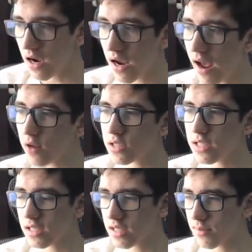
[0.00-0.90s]

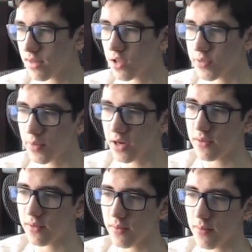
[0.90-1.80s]
announcing is something else, but
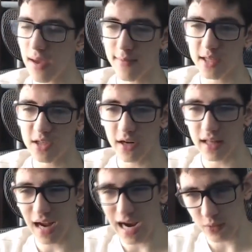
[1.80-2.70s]
maybe starting
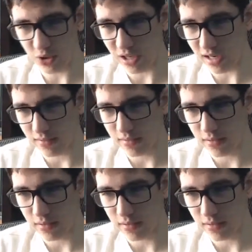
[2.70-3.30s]
the hype train